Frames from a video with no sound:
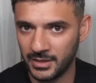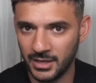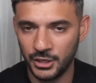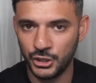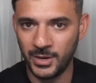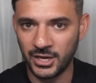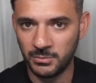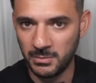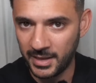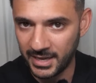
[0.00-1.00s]
You ain't going
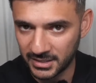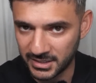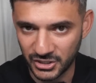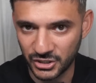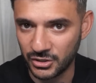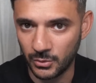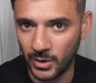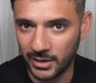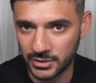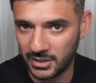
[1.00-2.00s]
to be paying attention to the
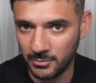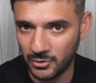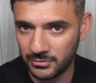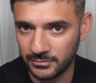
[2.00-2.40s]
whales anymore.